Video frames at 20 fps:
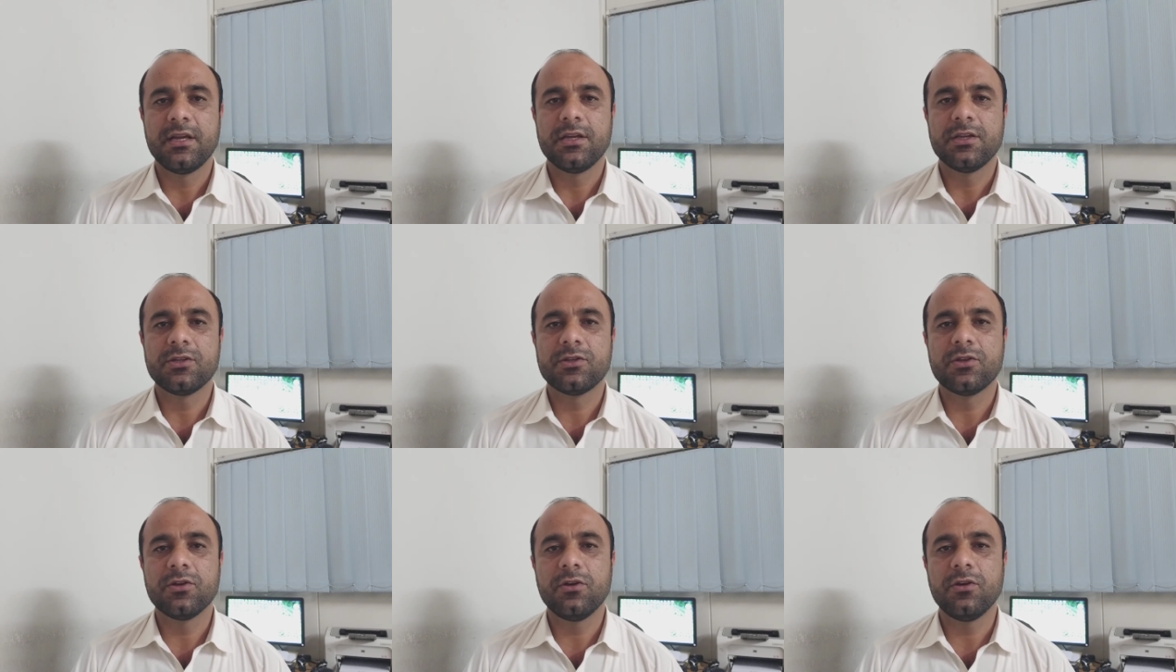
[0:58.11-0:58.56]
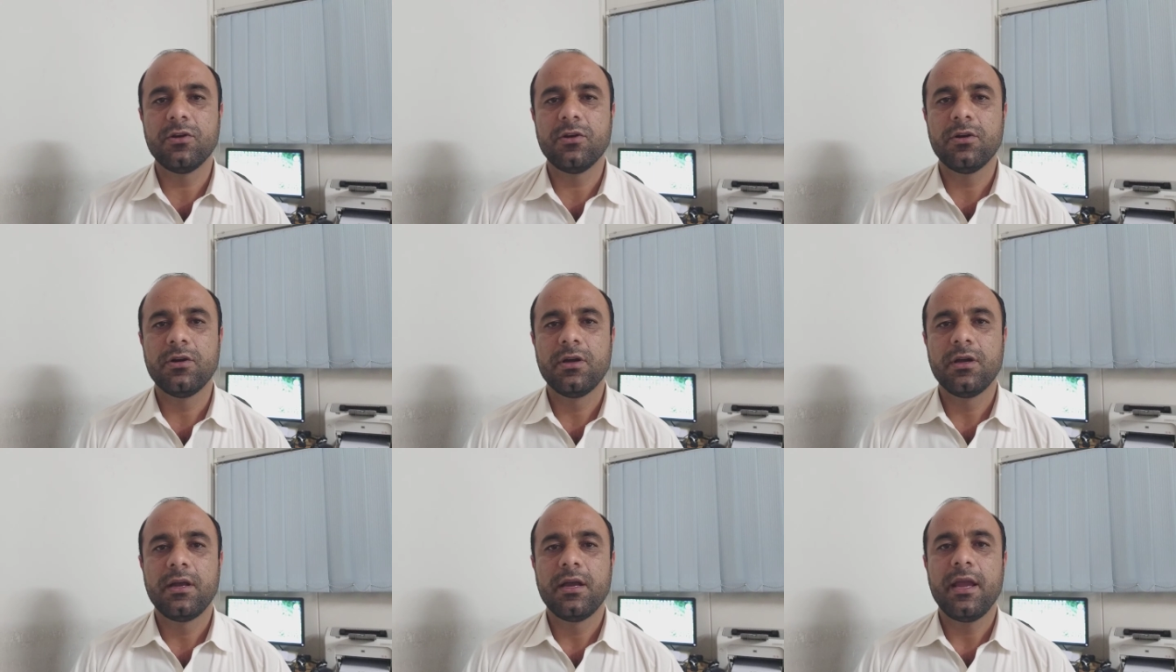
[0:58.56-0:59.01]

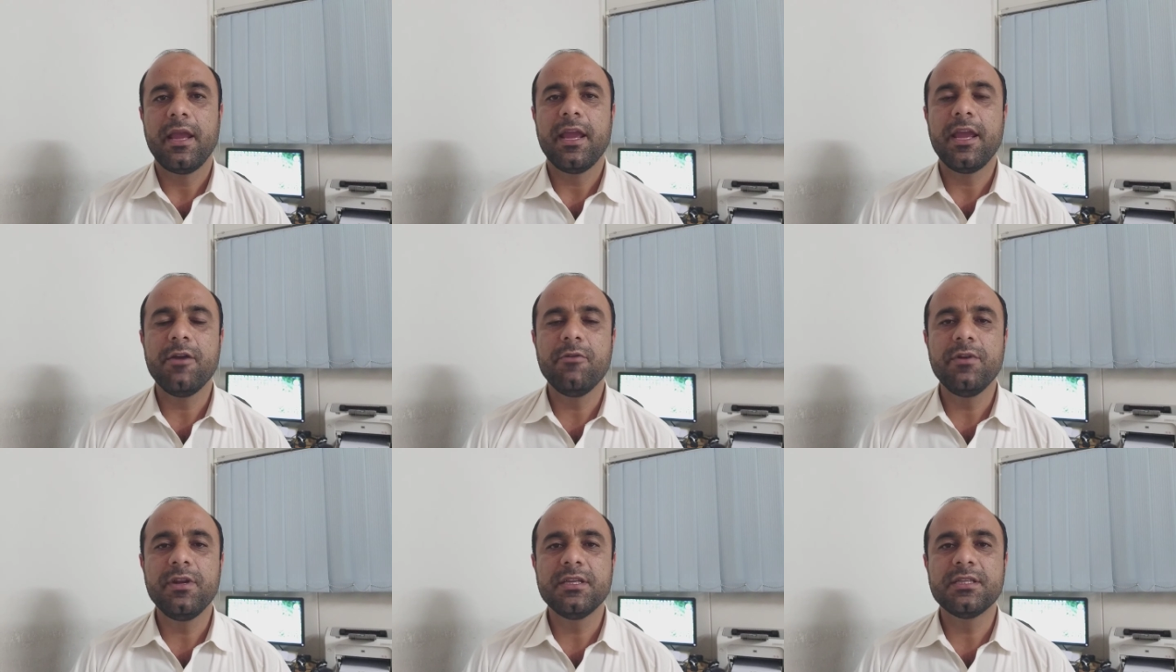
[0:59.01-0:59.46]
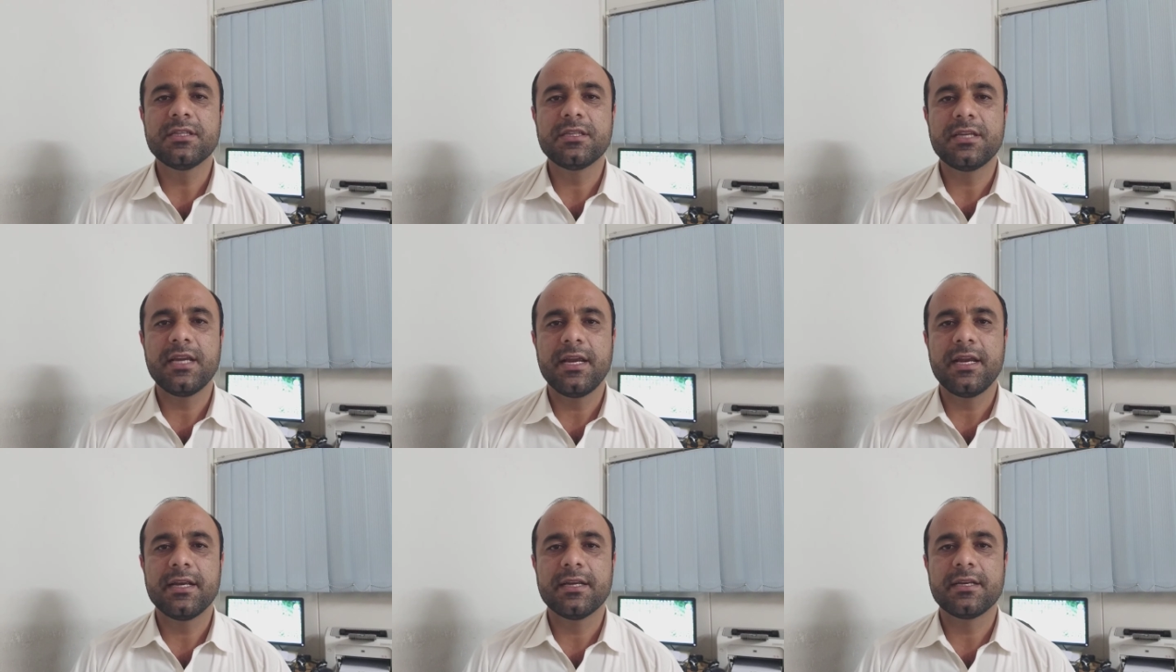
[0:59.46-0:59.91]
So every
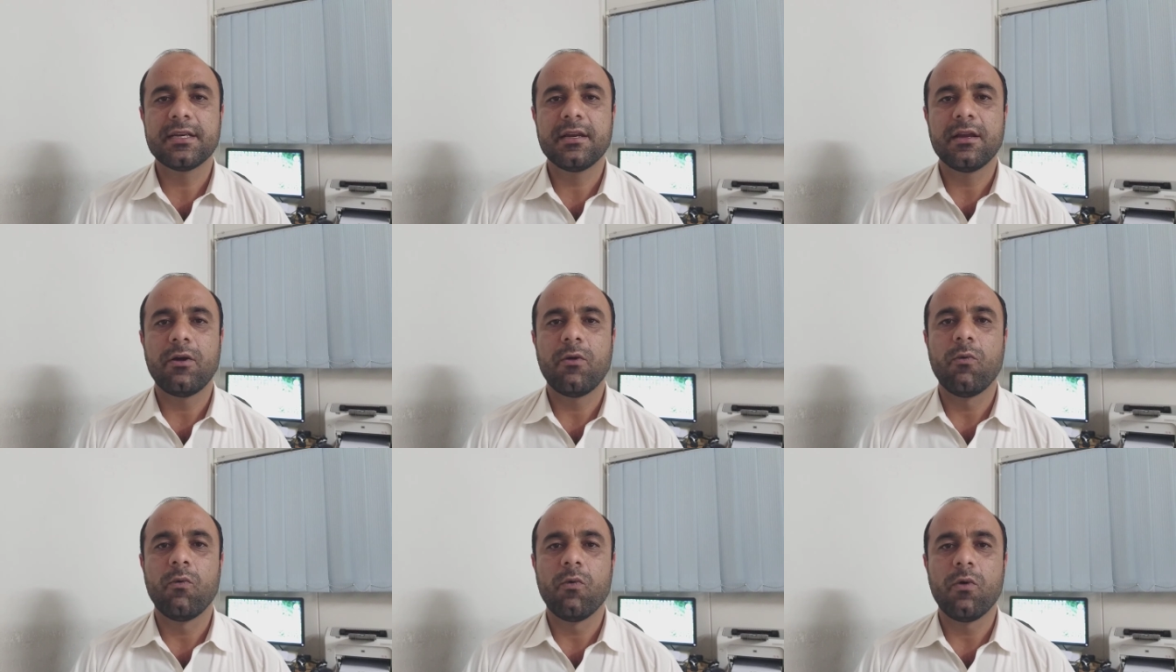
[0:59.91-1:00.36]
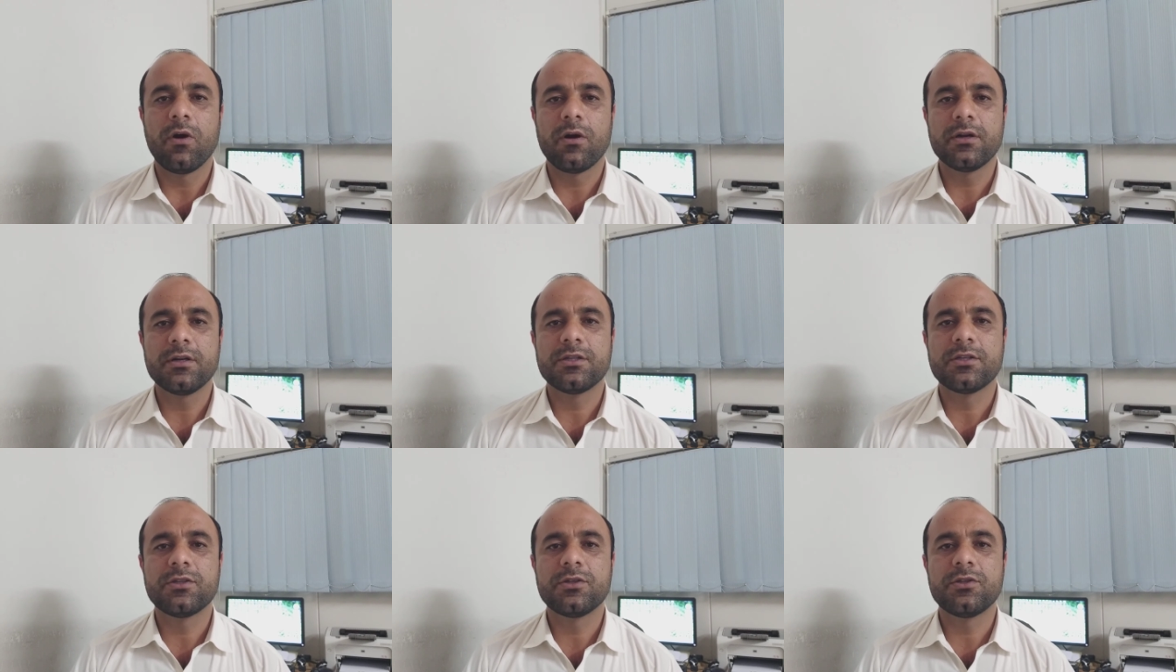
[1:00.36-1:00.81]
state
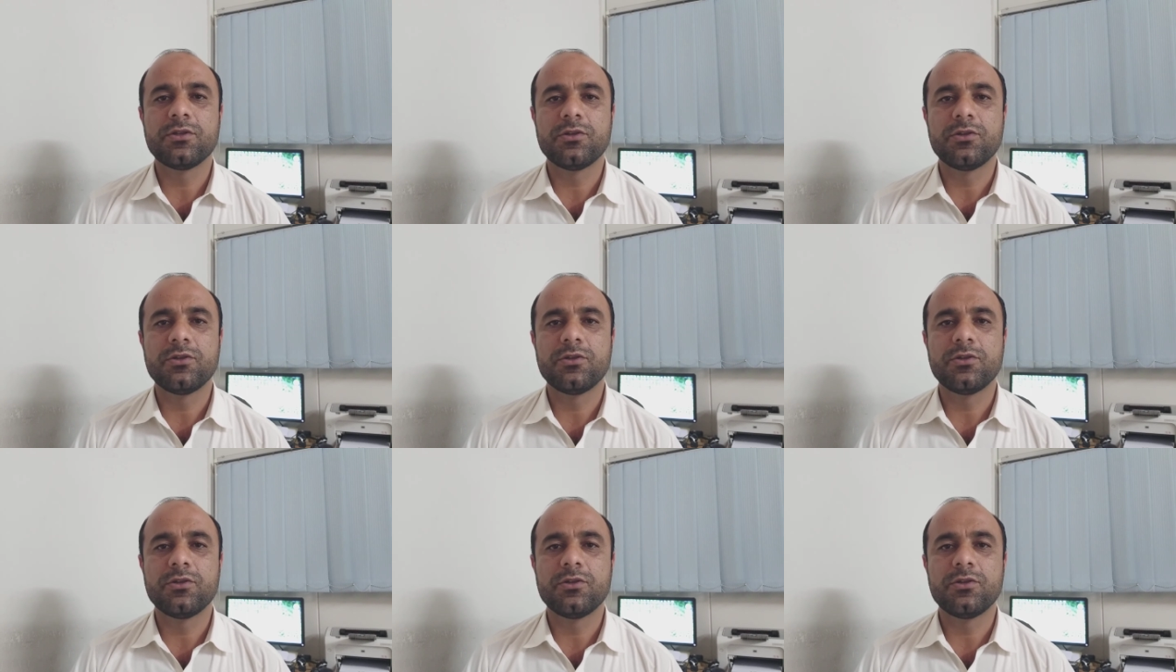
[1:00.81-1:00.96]
wants